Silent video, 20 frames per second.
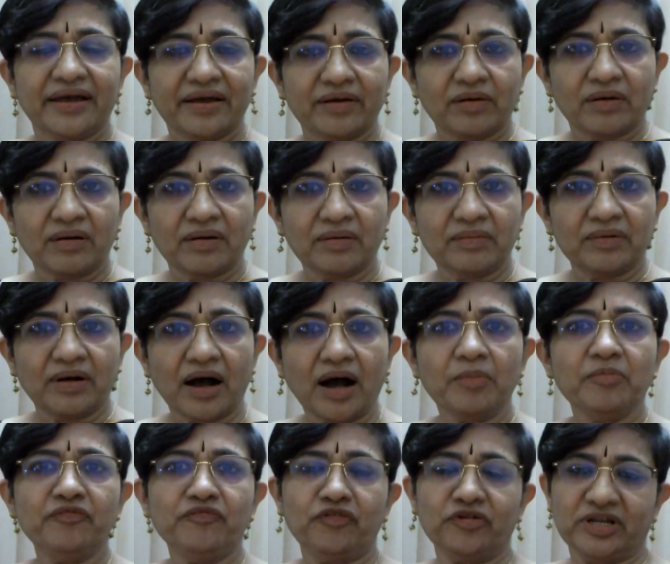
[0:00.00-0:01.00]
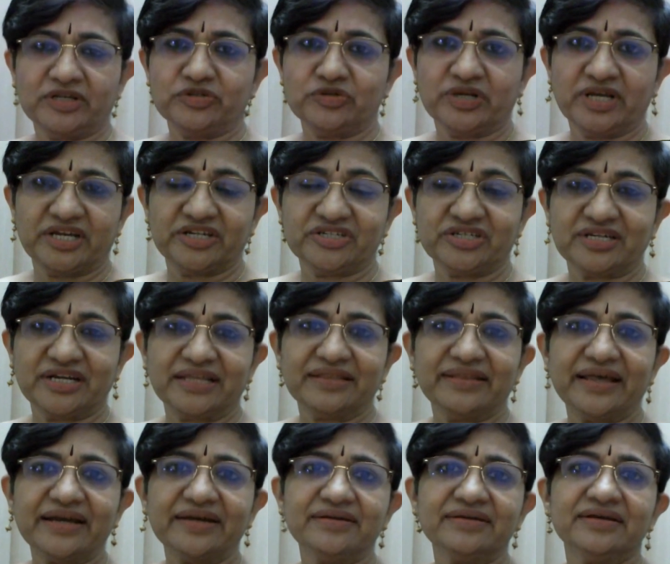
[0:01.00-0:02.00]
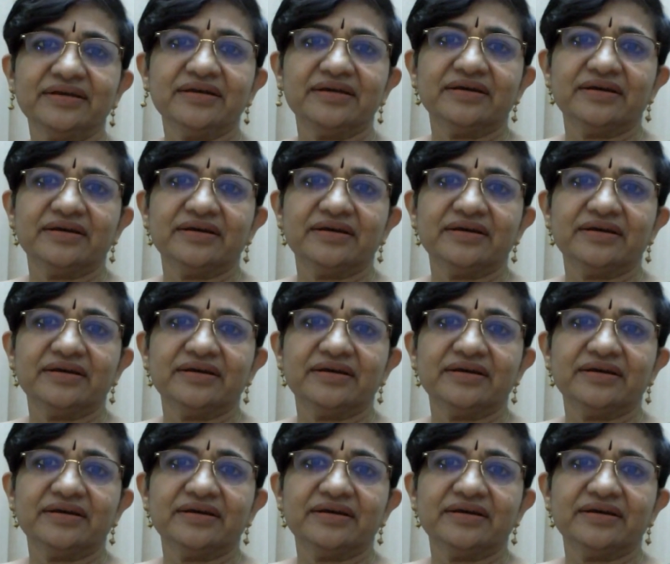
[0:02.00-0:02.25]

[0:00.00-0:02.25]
hub for education, and that